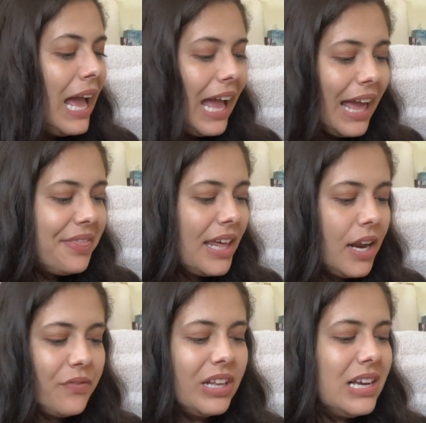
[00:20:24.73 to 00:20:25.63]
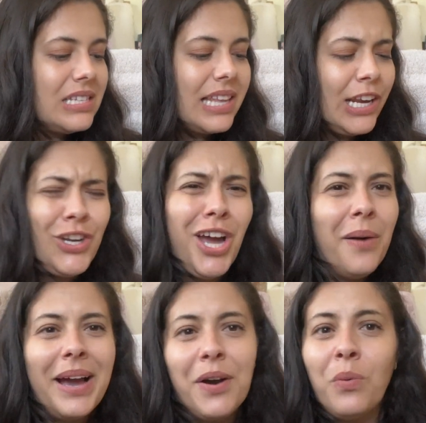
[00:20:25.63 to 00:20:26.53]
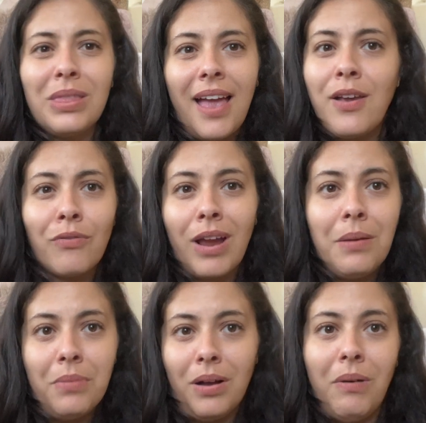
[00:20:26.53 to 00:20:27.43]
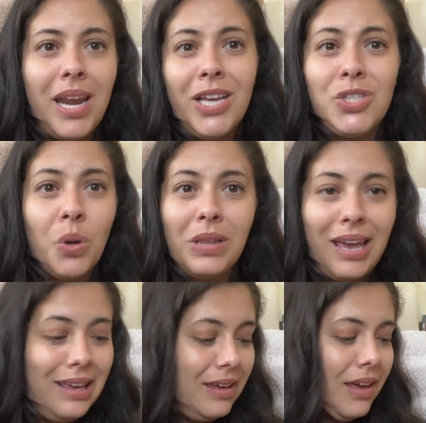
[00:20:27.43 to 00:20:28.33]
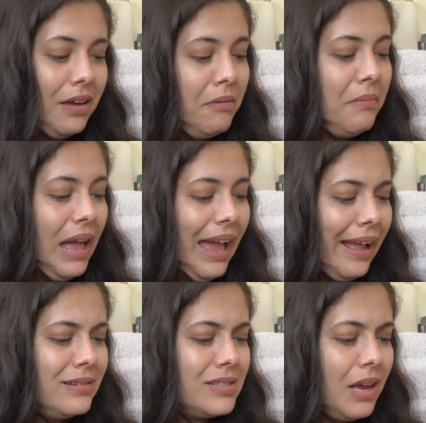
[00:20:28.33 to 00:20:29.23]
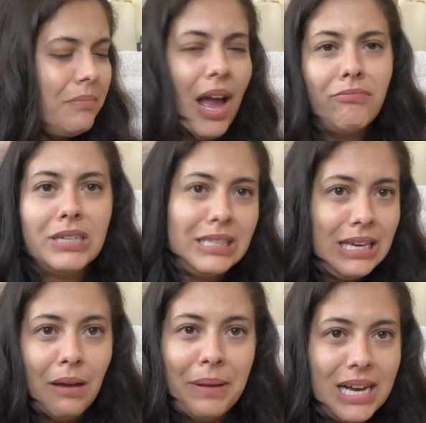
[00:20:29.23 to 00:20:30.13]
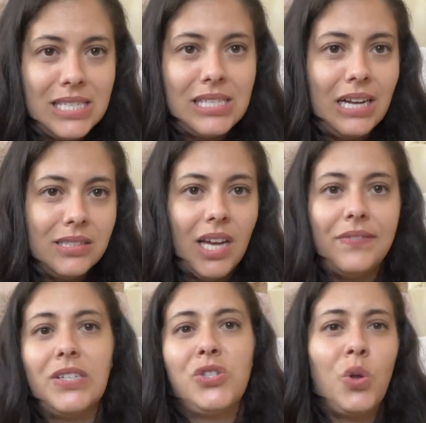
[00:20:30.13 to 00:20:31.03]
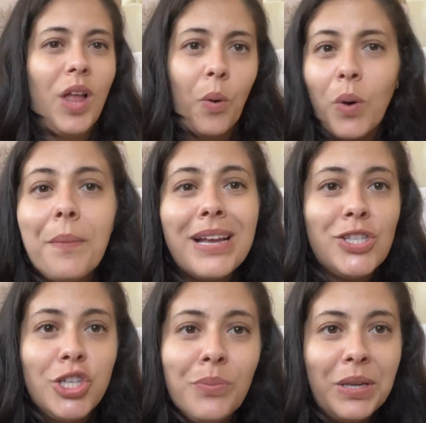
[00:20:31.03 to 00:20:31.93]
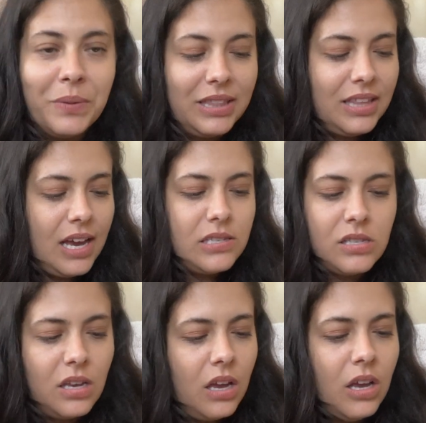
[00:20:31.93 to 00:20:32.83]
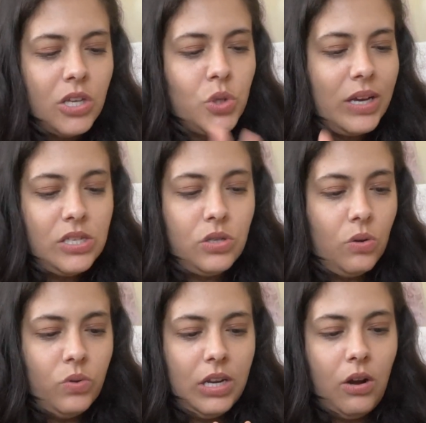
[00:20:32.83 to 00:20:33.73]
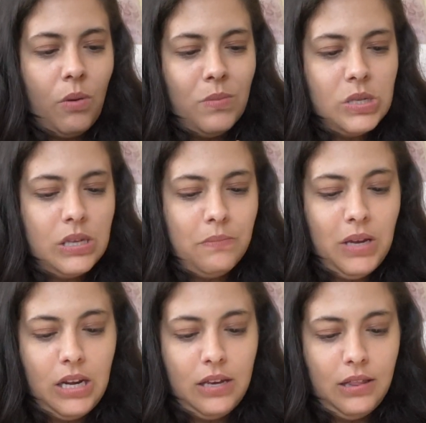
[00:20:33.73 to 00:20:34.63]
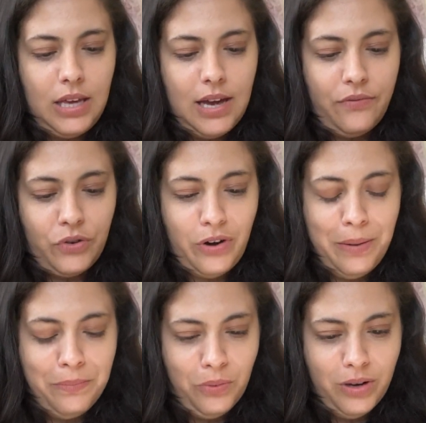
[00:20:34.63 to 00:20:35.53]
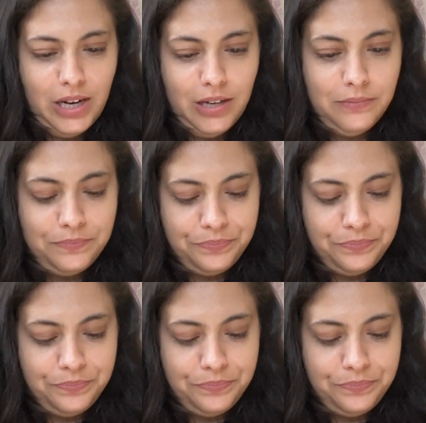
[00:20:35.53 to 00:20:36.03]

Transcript: and then I realized, like, no, I don't like rainbow and I don't like gingham, and I'm not really a pastel lover, so like, what am I doing with this? So I sold it almost immediately after I bought it.